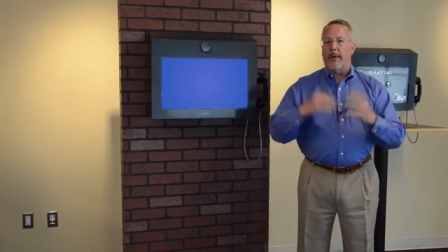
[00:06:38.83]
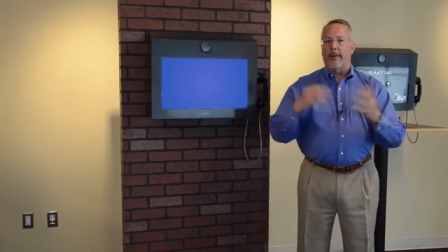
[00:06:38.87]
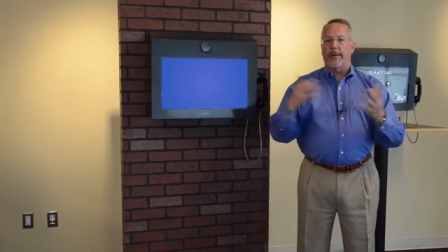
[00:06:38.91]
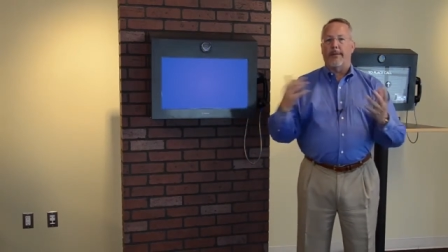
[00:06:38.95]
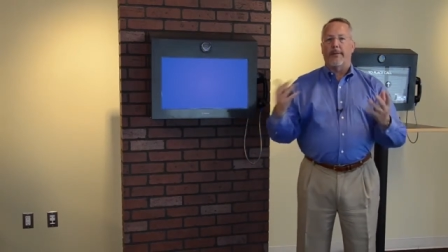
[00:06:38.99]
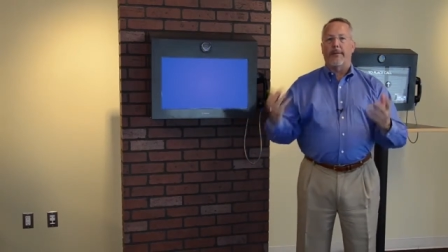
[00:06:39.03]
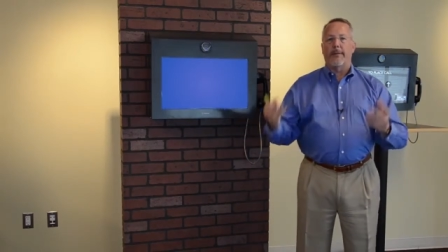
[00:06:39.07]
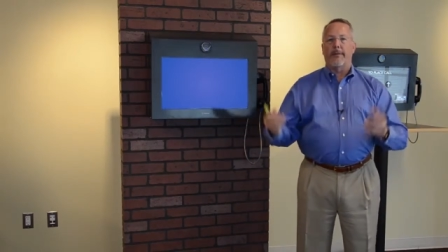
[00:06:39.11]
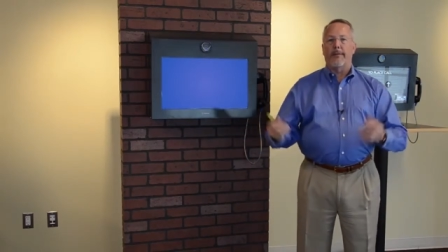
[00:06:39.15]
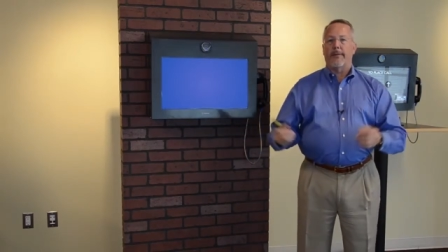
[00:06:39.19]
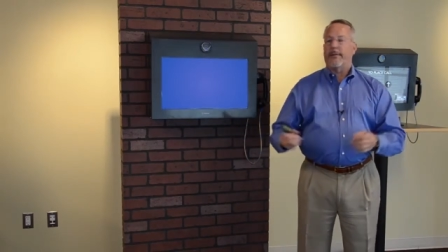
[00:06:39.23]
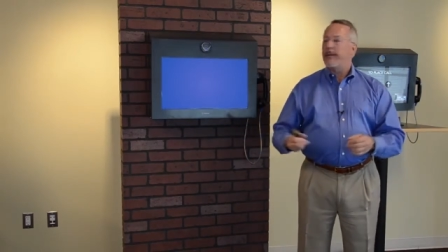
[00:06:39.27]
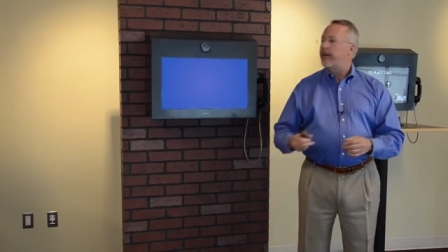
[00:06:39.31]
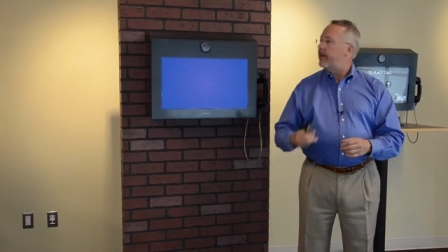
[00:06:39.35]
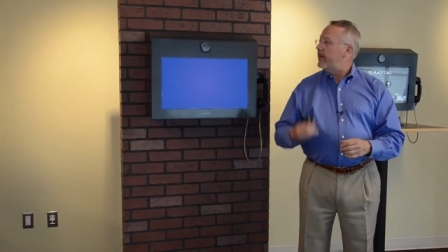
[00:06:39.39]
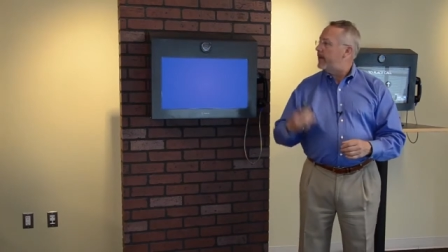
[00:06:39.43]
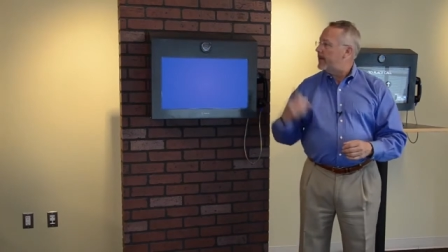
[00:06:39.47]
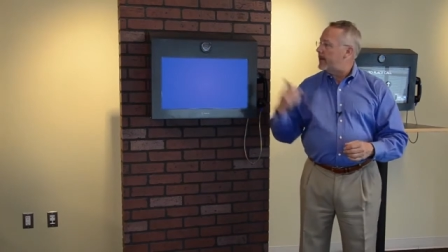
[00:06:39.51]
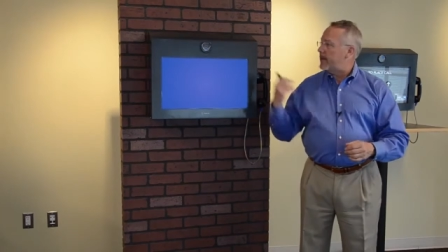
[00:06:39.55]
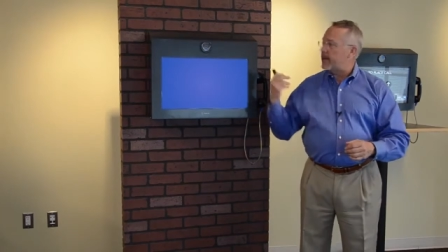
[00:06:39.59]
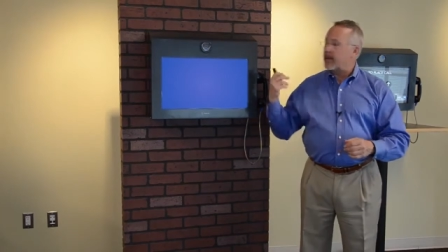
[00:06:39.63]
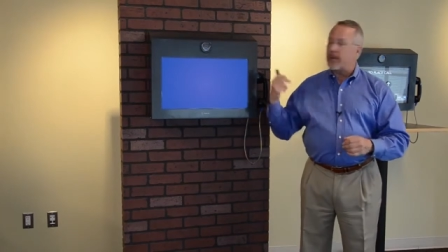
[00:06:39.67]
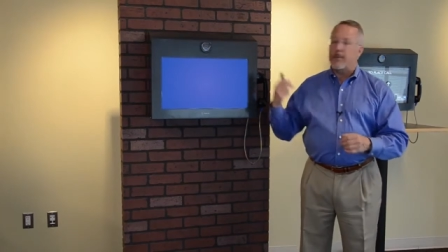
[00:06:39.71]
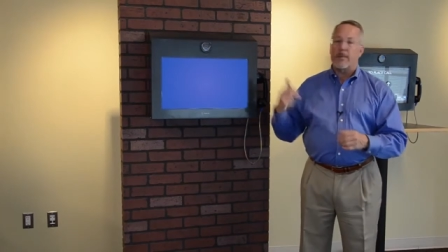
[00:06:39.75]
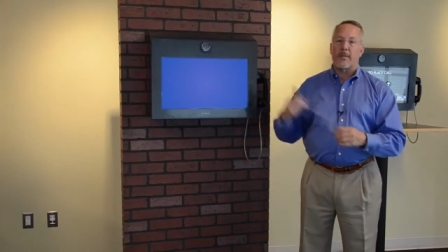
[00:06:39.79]
a
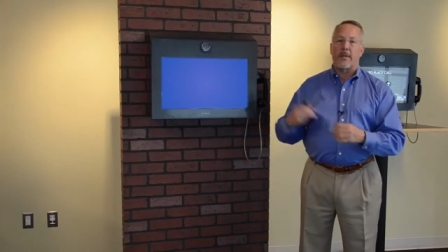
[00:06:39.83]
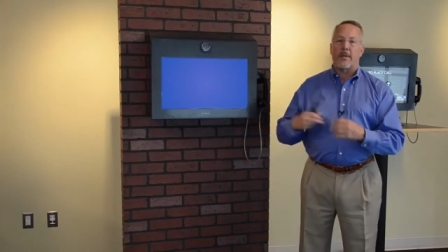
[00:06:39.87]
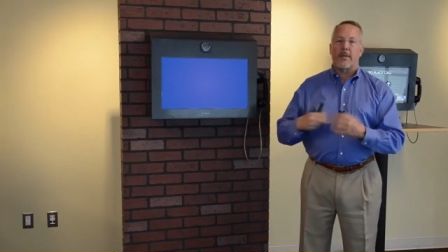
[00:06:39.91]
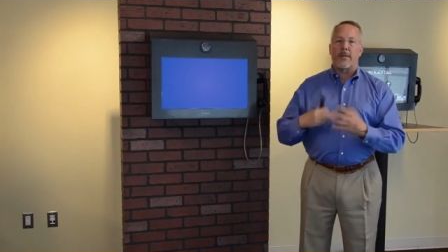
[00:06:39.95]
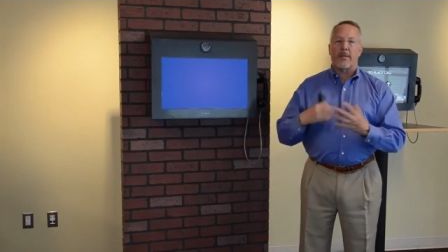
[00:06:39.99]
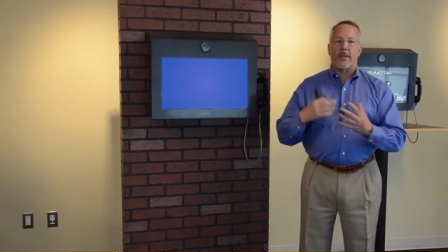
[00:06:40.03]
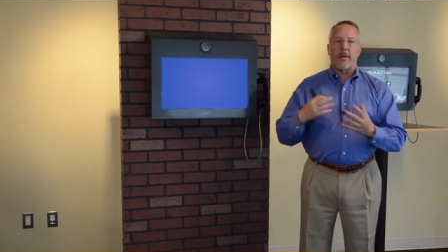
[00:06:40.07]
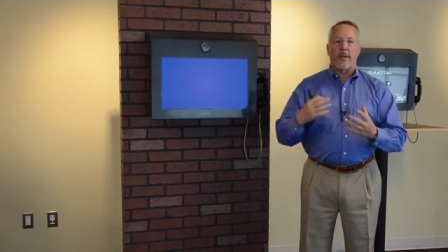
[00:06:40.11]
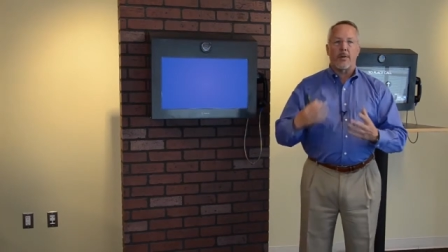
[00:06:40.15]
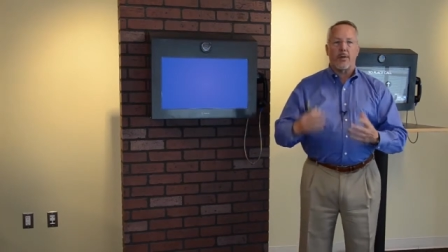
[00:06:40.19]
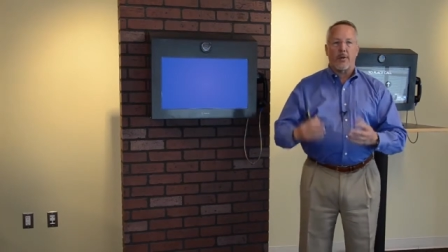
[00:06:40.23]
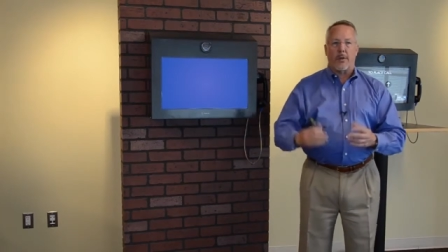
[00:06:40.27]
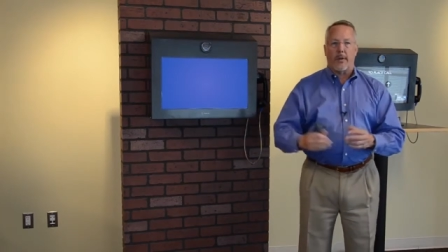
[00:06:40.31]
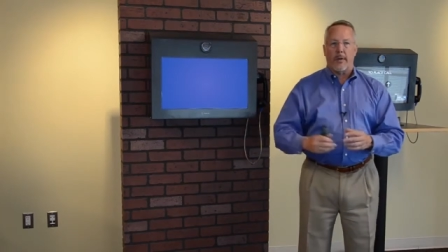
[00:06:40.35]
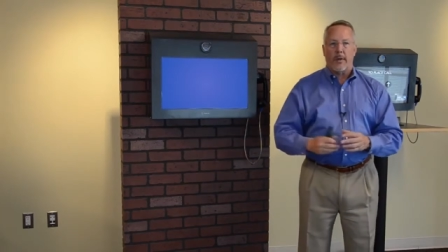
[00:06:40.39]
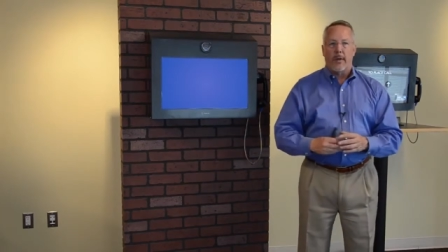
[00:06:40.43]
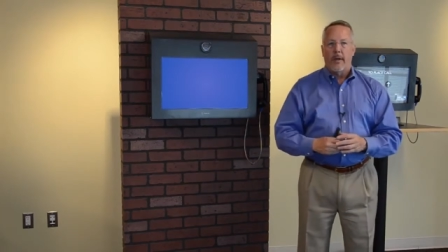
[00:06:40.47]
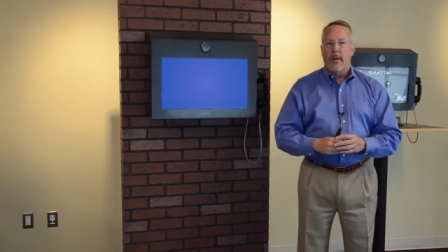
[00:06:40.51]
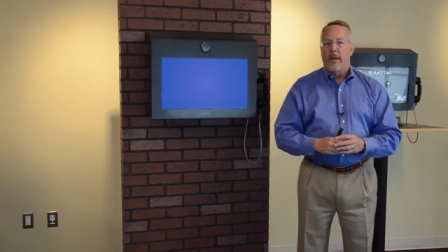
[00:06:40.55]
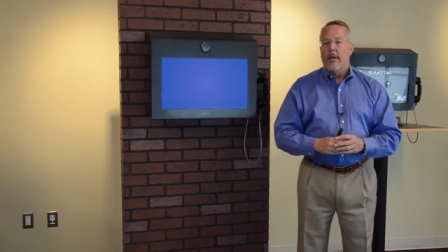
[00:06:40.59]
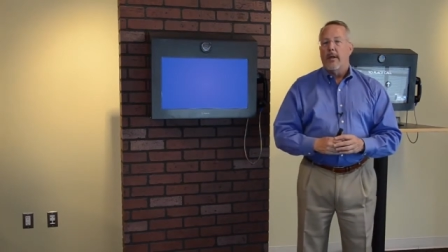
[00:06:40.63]
system's in session.